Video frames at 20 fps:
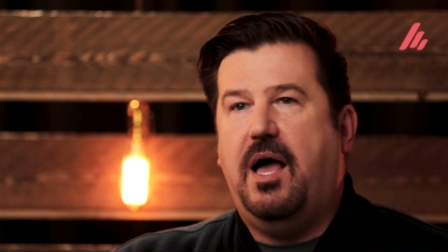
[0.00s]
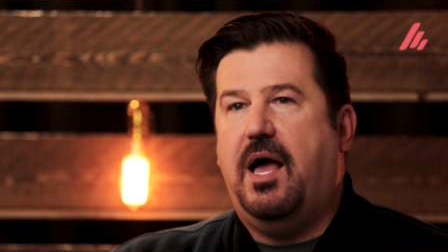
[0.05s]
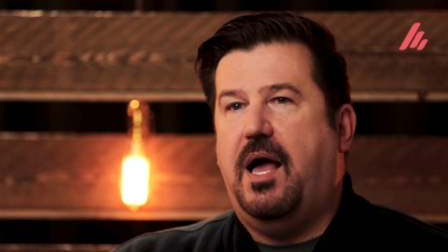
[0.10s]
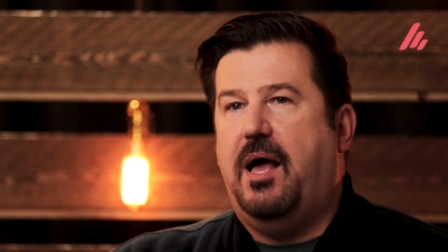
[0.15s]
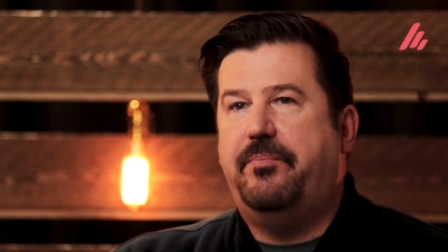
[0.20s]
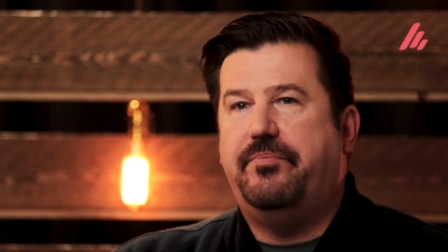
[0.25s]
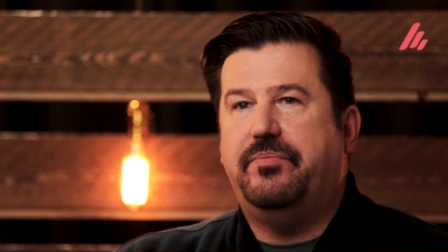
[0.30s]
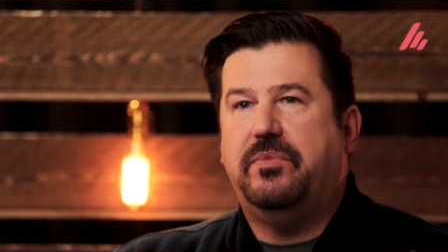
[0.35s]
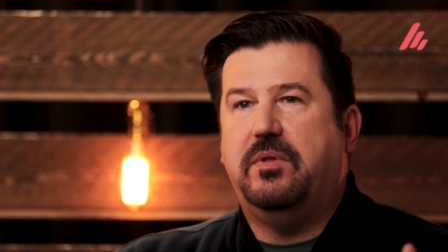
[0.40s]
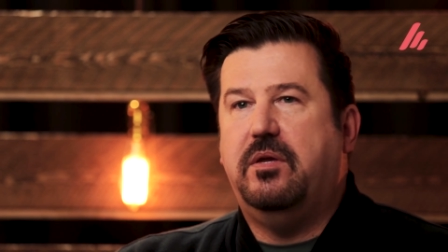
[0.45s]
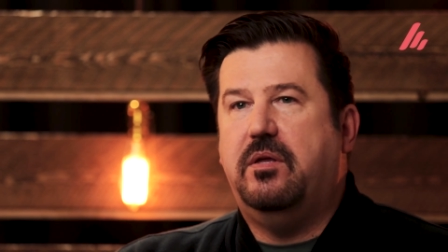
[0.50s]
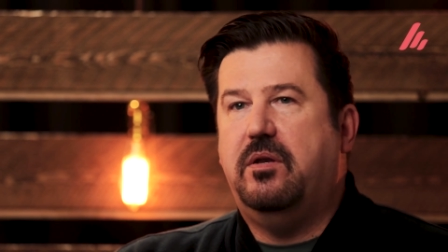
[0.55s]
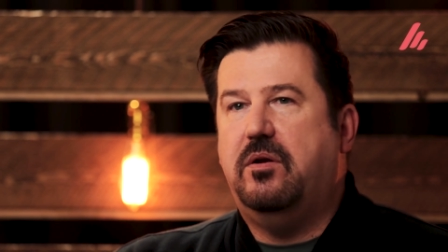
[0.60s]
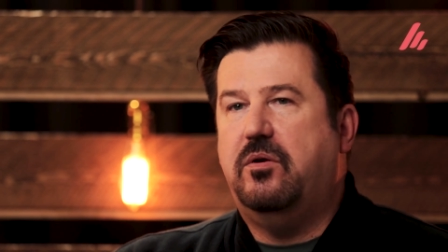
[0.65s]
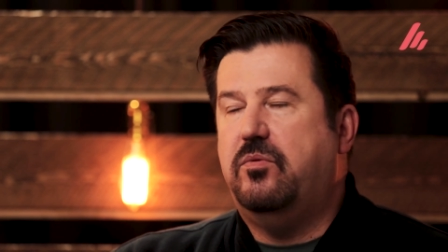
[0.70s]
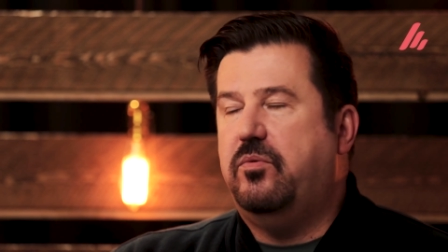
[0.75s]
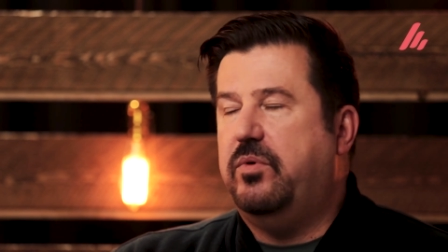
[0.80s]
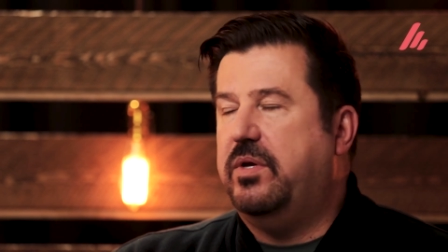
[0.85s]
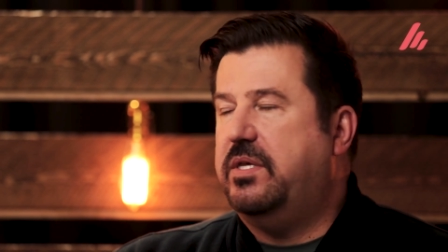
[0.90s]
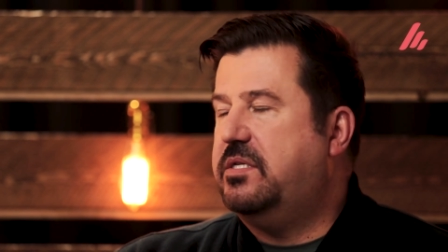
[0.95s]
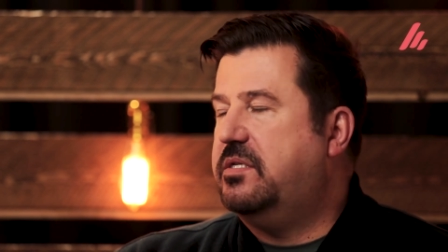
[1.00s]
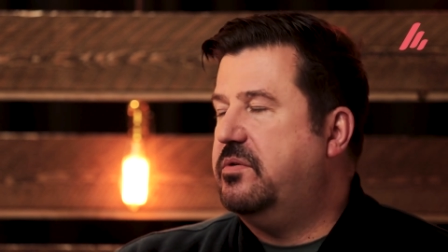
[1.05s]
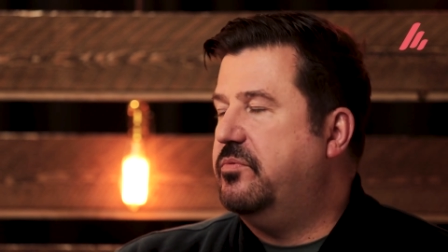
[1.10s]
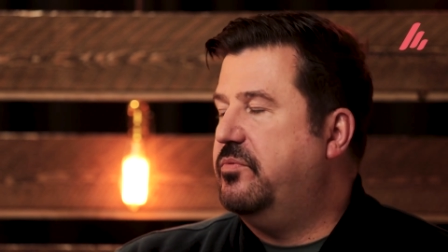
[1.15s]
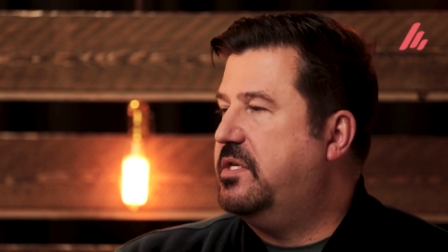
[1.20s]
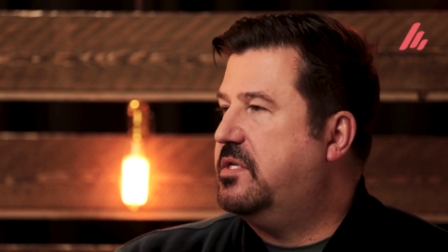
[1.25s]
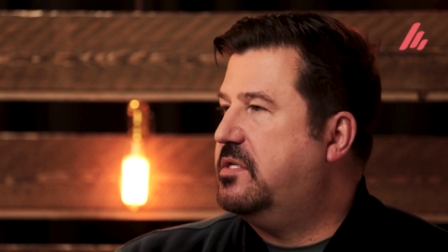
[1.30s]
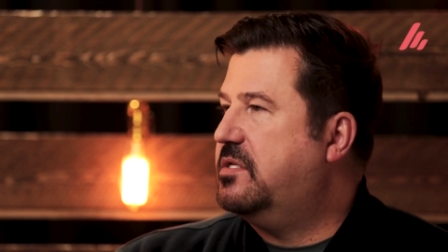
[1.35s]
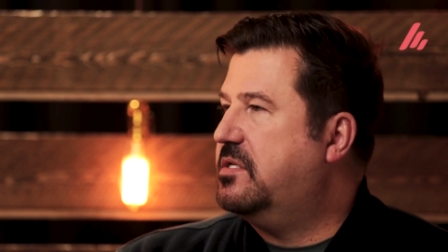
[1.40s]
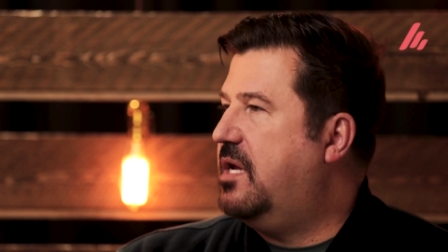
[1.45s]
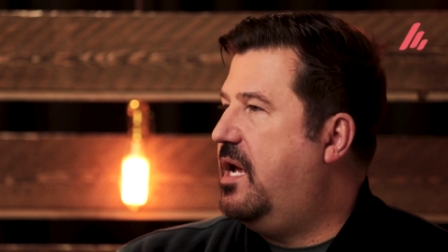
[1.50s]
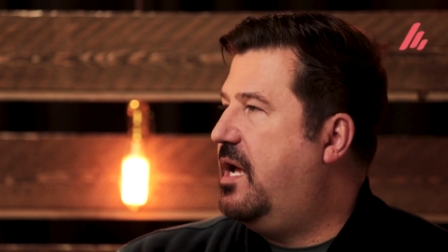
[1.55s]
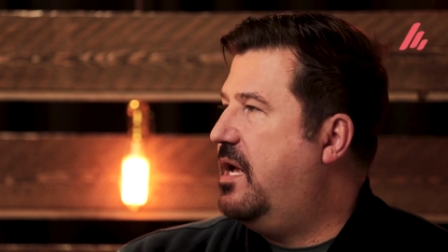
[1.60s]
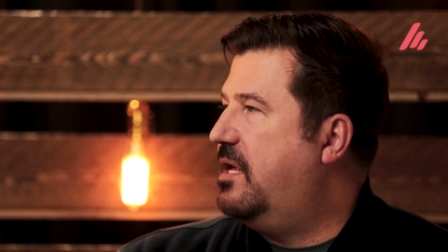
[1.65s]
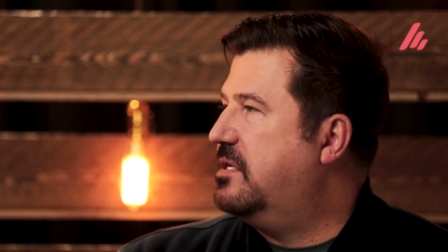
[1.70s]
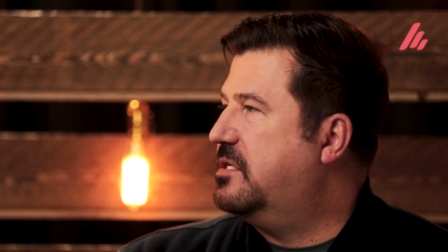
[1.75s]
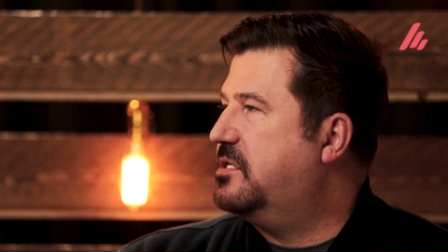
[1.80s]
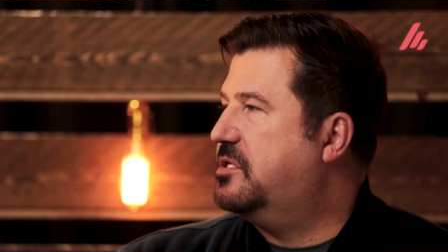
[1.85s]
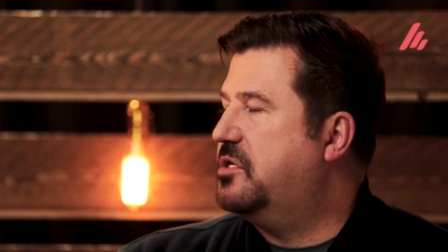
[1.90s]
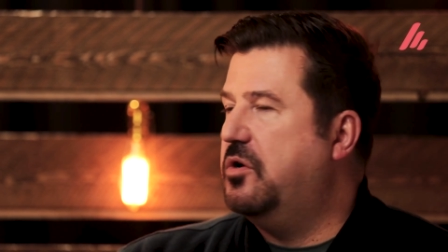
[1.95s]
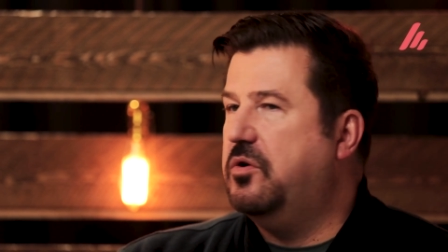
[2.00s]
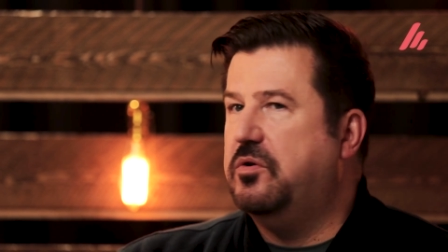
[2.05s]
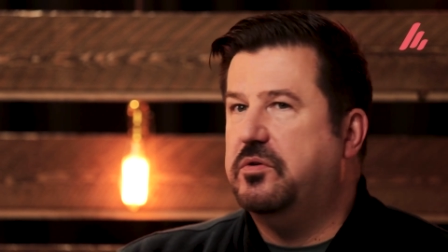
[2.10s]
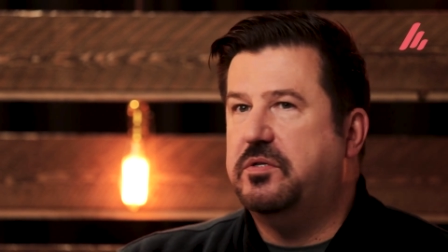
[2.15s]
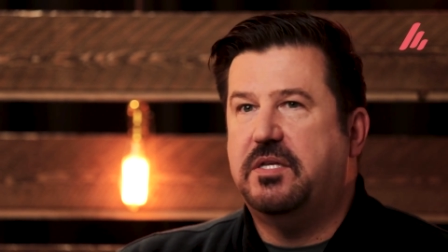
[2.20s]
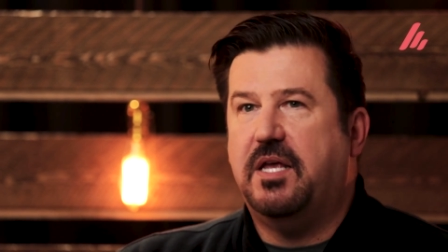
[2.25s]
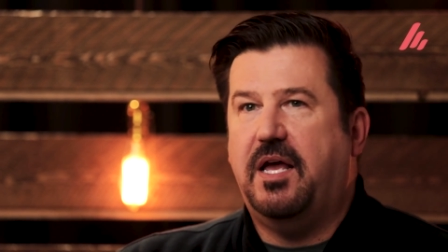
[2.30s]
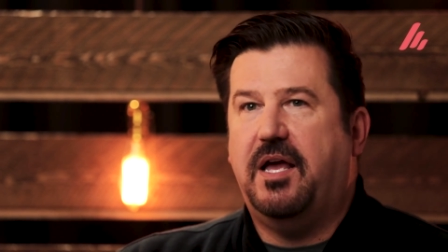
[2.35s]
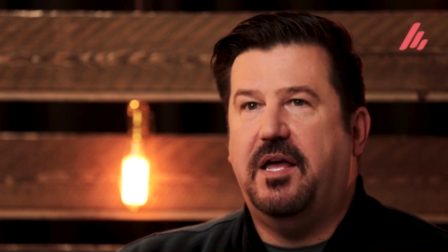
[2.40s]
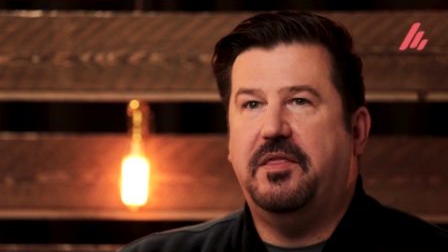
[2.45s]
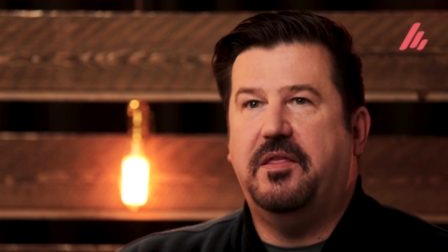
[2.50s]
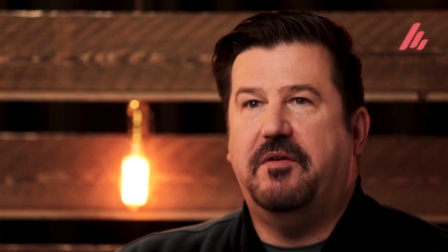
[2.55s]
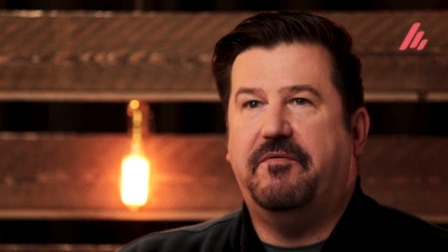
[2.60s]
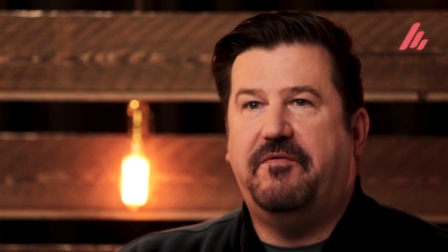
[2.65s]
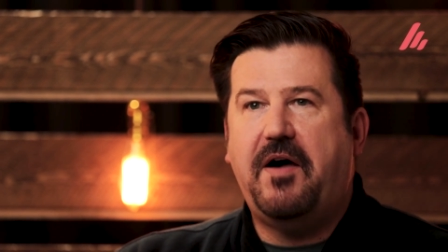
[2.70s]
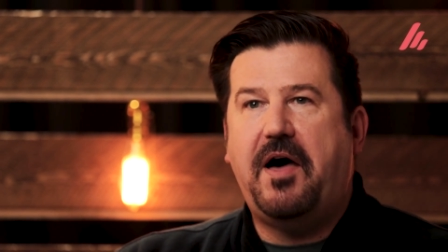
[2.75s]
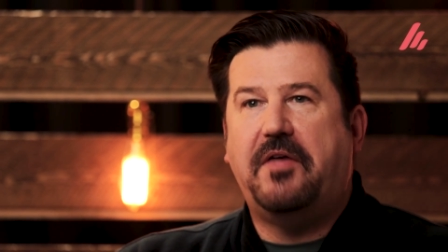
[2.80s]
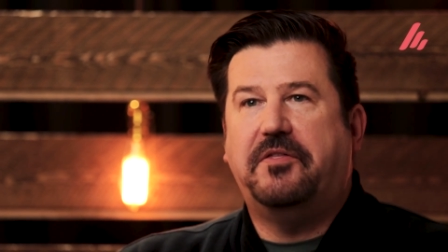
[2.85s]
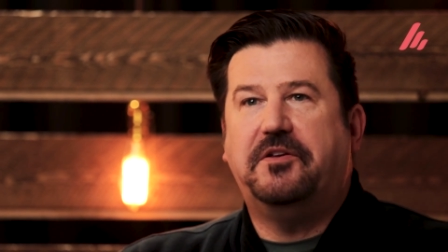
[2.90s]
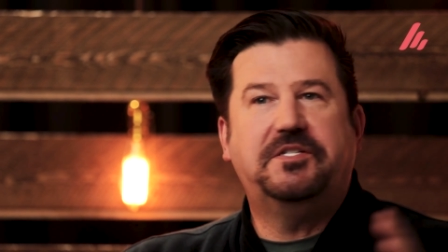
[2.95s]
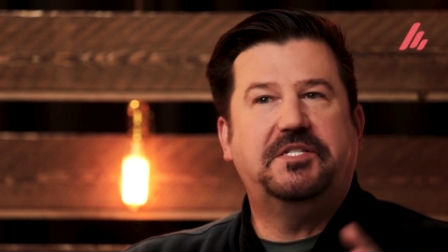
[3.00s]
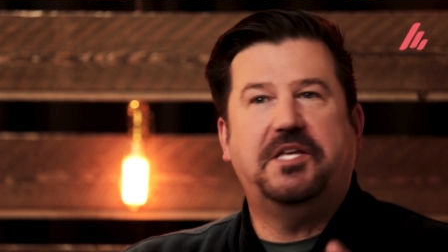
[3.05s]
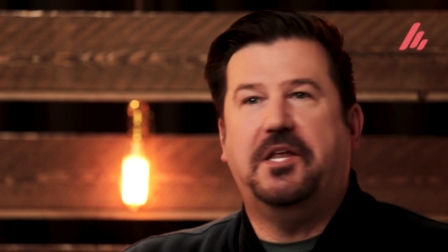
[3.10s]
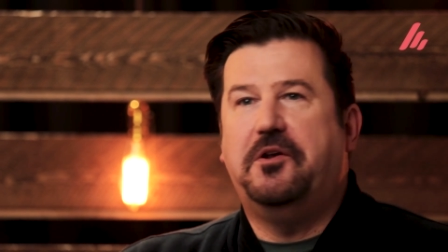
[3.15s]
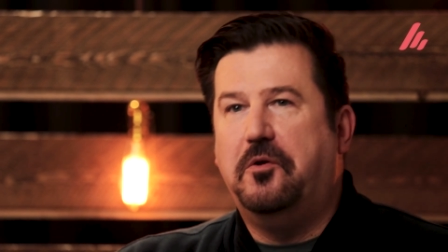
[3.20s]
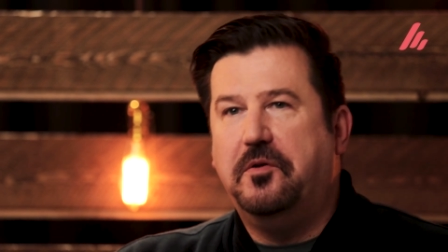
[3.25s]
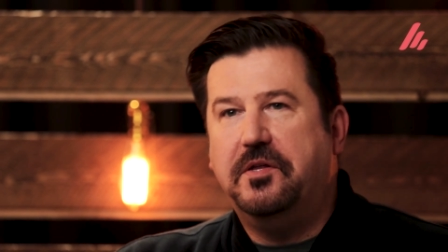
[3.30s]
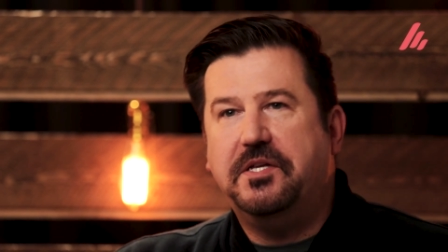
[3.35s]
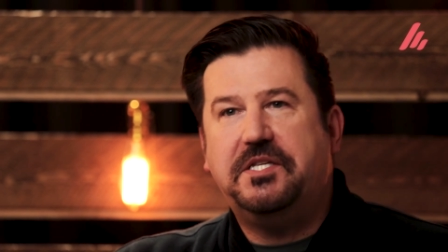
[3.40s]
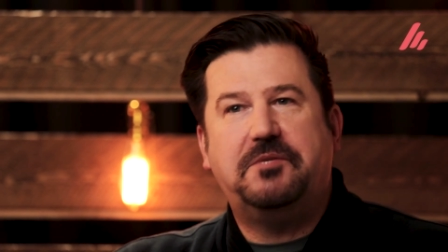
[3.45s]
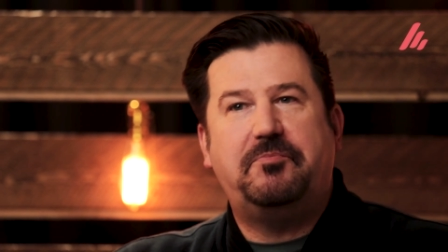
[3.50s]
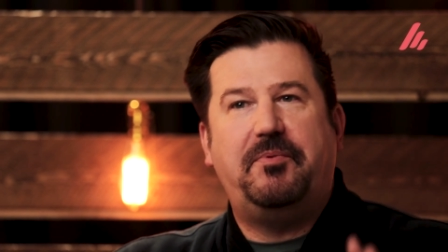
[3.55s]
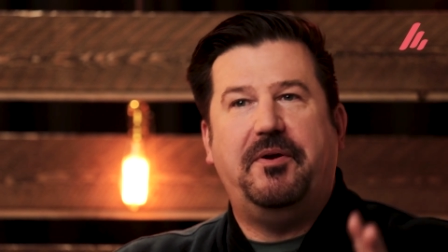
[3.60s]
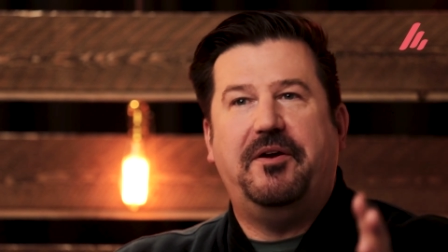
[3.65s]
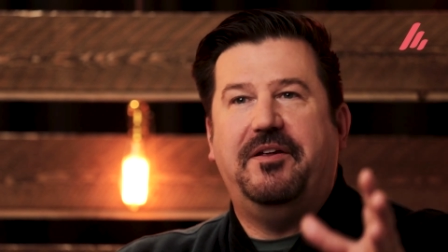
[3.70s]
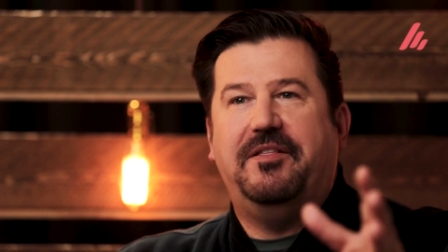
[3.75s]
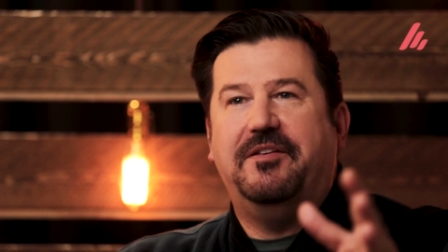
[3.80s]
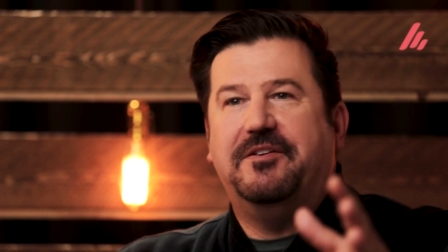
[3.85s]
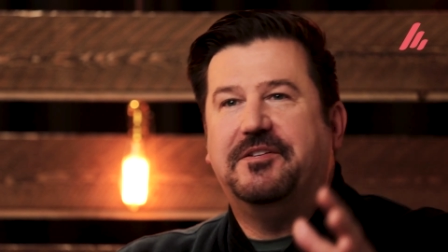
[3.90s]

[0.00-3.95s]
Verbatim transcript: um, you know, which which uh, shows uh, the Father, Son, Holy Spirit.